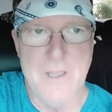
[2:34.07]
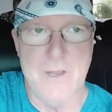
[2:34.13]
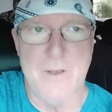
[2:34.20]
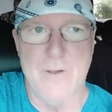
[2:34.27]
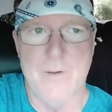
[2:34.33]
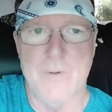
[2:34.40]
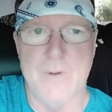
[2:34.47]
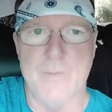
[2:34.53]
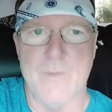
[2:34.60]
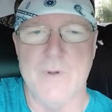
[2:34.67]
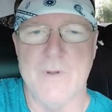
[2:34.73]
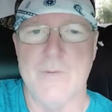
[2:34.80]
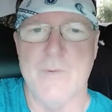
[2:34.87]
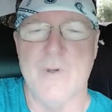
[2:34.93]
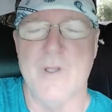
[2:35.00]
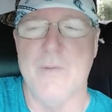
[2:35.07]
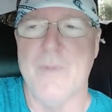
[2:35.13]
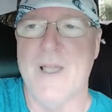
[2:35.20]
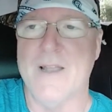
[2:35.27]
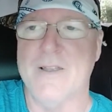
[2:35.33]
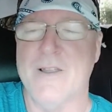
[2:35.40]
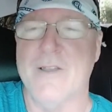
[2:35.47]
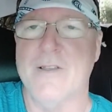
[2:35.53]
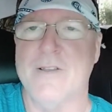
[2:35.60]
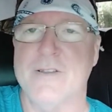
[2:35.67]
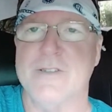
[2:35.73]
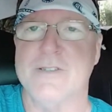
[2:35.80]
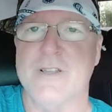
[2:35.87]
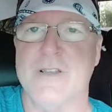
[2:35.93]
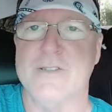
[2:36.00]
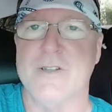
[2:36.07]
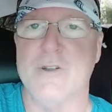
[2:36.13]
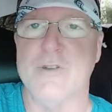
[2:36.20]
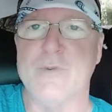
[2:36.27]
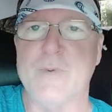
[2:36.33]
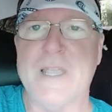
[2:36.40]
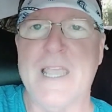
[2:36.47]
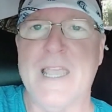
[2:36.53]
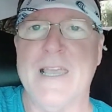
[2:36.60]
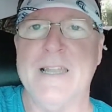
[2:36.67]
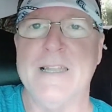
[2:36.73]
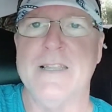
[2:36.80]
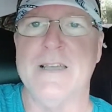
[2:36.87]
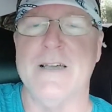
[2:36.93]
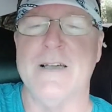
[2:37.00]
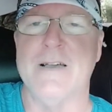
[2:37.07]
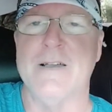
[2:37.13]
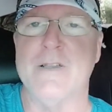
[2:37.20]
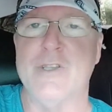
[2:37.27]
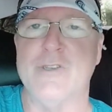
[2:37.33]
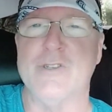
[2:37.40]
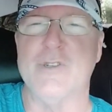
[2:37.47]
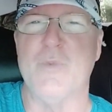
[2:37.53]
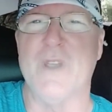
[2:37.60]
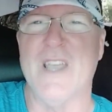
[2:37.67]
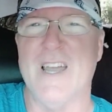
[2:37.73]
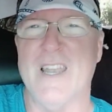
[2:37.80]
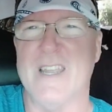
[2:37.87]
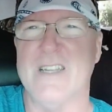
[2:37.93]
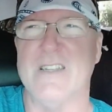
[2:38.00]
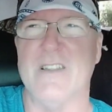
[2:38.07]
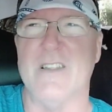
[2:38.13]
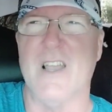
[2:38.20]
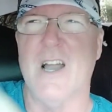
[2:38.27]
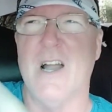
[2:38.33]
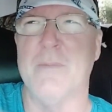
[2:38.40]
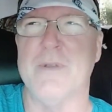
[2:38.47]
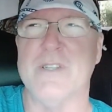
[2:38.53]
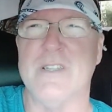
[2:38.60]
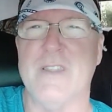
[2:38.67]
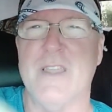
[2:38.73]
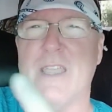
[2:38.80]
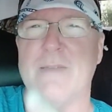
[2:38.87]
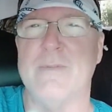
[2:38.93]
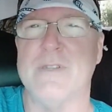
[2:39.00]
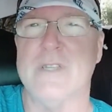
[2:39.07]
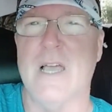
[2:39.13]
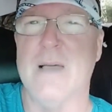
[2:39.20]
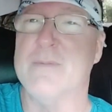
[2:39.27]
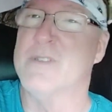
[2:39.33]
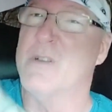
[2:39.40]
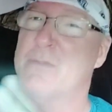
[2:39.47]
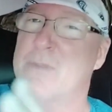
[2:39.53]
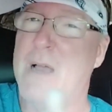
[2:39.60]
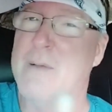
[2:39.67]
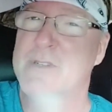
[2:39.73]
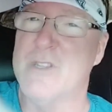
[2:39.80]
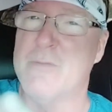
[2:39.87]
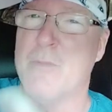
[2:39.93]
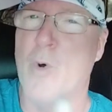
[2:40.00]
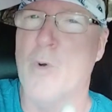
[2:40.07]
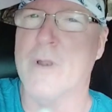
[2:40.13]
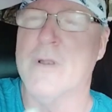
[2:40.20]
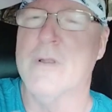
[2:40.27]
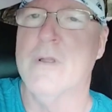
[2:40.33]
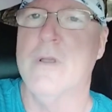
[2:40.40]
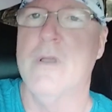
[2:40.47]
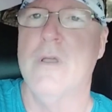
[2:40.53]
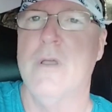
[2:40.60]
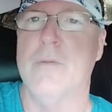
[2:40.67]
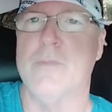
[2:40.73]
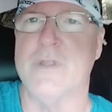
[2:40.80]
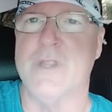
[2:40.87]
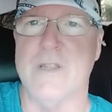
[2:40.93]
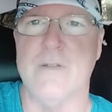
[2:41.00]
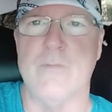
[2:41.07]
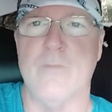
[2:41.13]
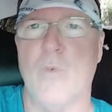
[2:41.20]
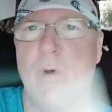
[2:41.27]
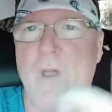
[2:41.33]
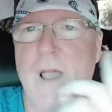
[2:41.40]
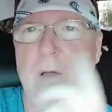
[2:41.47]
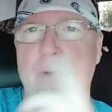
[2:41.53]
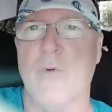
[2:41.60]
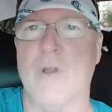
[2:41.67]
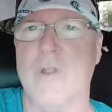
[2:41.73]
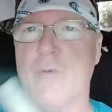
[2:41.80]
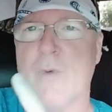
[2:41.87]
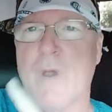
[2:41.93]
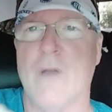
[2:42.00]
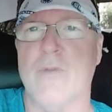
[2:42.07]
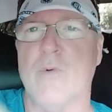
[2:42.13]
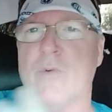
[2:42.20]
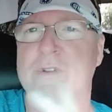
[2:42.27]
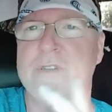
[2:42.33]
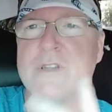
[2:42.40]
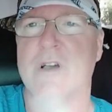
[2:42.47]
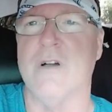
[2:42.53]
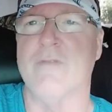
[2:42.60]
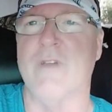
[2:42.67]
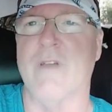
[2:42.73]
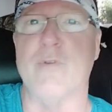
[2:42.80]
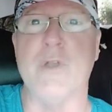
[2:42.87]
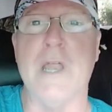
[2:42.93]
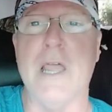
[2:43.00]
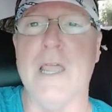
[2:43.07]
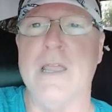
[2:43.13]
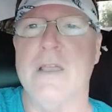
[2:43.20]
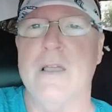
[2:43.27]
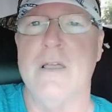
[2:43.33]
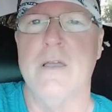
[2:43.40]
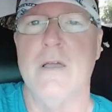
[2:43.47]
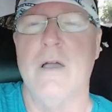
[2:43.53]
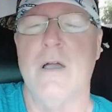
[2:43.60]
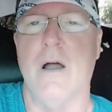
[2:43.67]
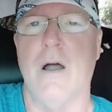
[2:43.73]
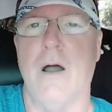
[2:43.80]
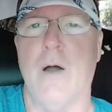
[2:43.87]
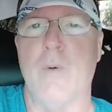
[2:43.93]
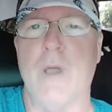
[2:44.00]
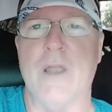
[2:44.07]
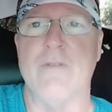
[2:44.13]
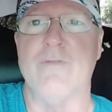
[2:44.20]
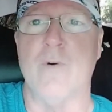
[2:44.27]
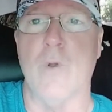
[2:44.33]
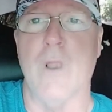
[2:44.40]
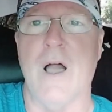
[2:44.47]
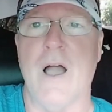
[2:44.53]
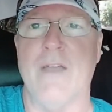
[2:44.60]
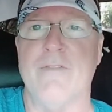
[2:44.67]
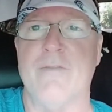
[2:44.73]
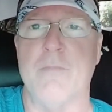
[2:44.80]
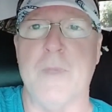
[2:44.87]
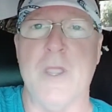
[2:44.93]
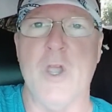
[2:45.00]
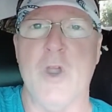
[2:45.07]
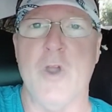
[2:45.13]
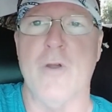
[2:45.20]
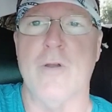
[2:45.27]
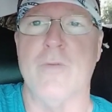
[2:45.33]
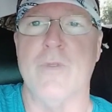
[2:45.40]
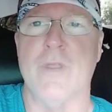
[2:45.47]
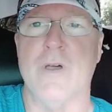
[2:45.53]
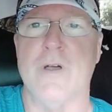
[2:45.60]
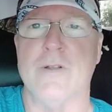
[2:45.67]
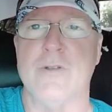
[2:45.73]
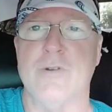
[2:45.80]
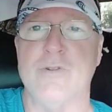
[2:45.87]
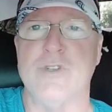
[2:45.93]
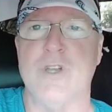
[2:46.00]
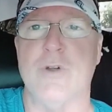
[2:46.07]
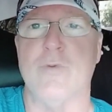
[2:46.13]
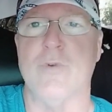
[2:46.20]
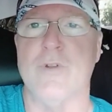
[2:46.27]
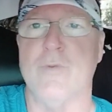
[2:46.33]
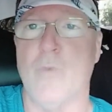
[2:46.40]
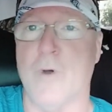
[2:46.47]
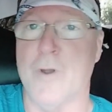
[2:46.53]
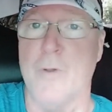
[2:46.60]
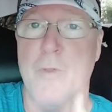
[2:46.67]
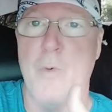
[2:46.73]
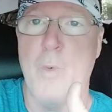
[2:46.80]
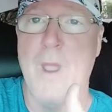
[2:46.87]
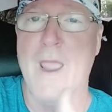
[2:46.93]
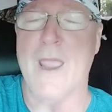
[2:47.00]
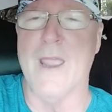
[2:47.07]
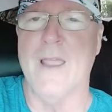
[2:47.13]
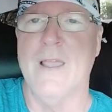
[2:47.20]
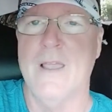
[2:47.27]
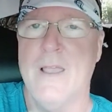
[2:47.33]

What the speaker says: you know, and we'll get back to you as soon as we can. Usually we kind of get to the comments in the evening time, sometimes in the morning, but then we're out running around doing stuff every day. We got a full life, me, her, and two children, one on the way,